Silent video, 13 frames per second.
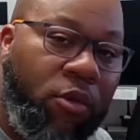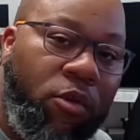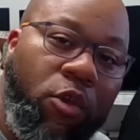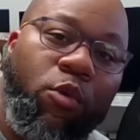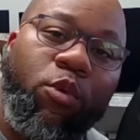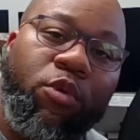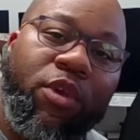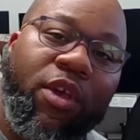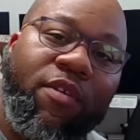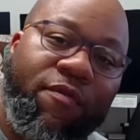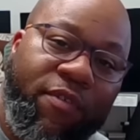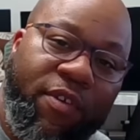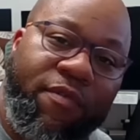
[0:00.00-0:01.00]
you will get
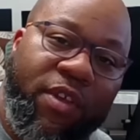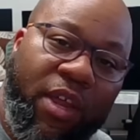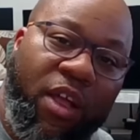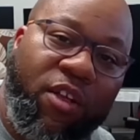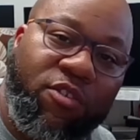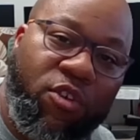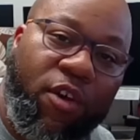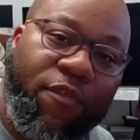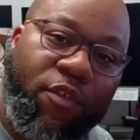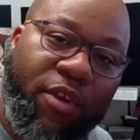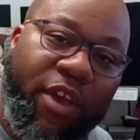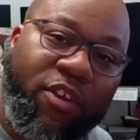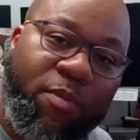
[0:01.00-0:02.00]
$50 off your
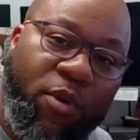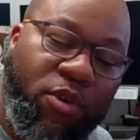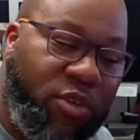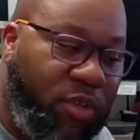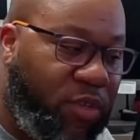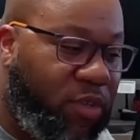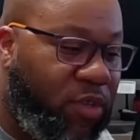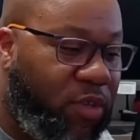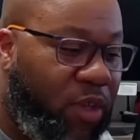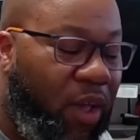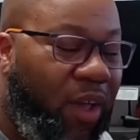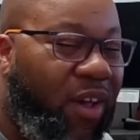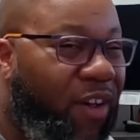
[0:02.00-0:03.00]
next purchase.
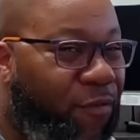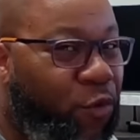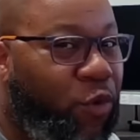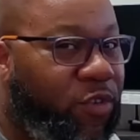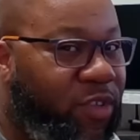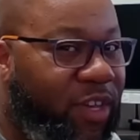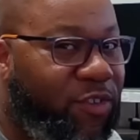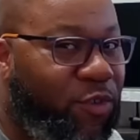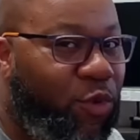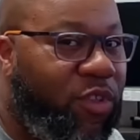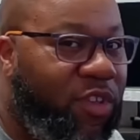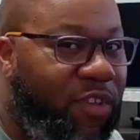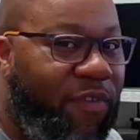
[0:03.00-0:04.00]
Of course, that is
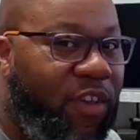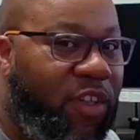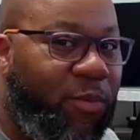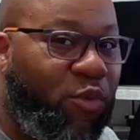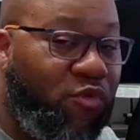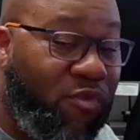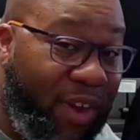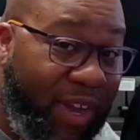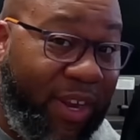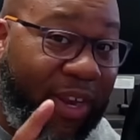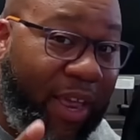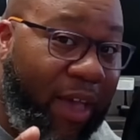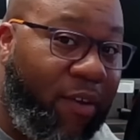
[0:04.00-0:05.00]
only available right
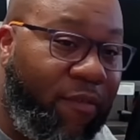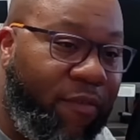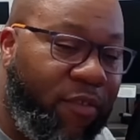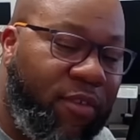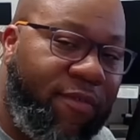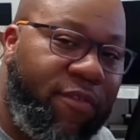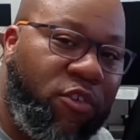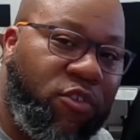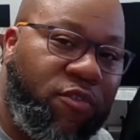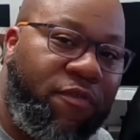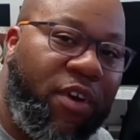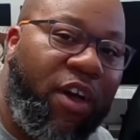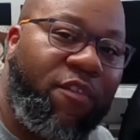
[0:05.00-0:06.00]
now for the first
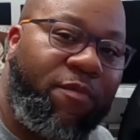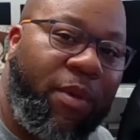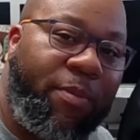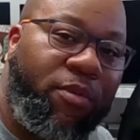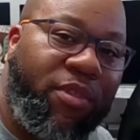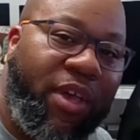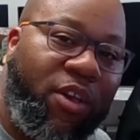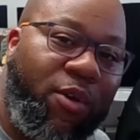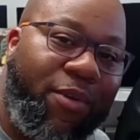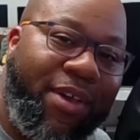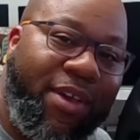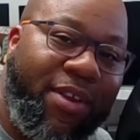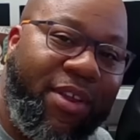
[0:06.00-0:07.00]
5 people that go
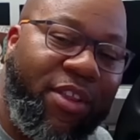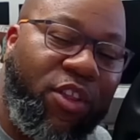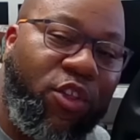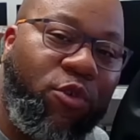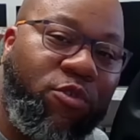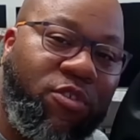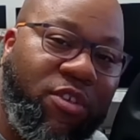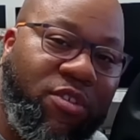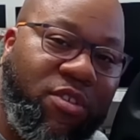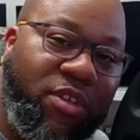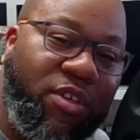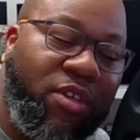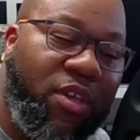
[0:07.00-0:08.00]
ahead and use this
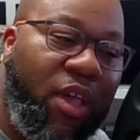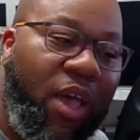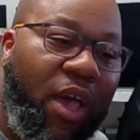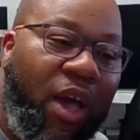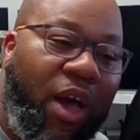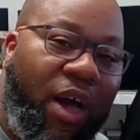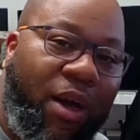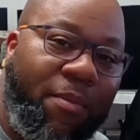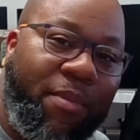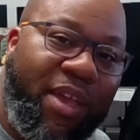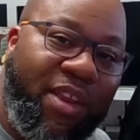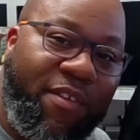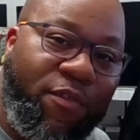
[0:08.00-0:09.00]
link. And
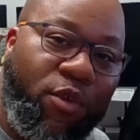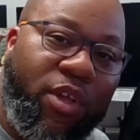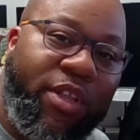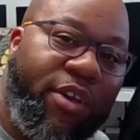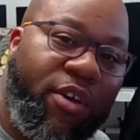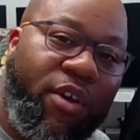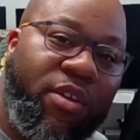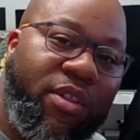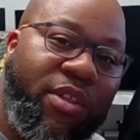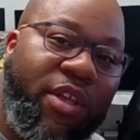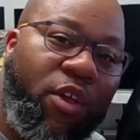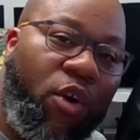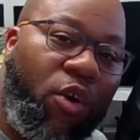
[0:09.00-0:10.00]
if you click on the
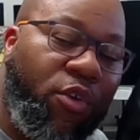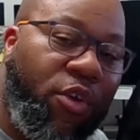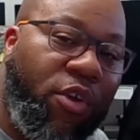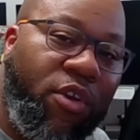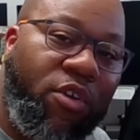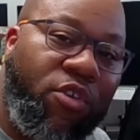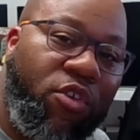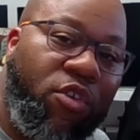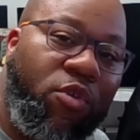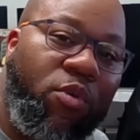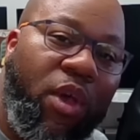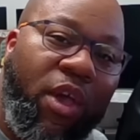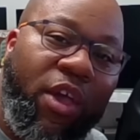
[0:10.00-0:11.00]
link, all you're going to
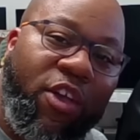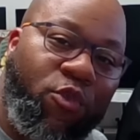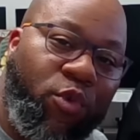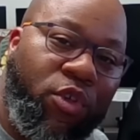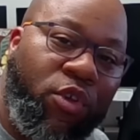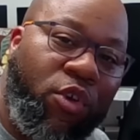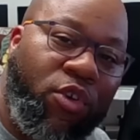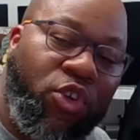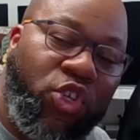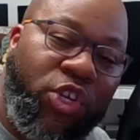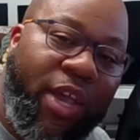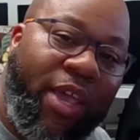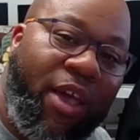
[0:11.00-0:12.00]
do is when you go to
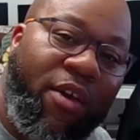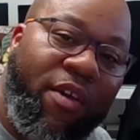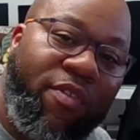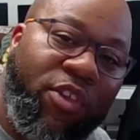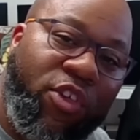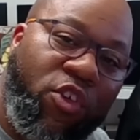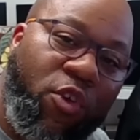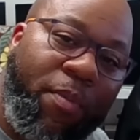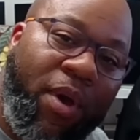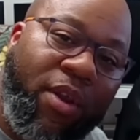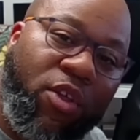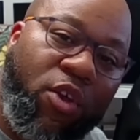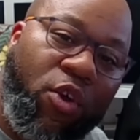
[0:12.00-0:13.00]
checkout in the
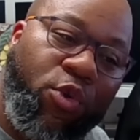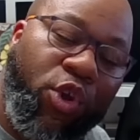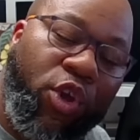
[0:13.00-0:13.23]
coupon code,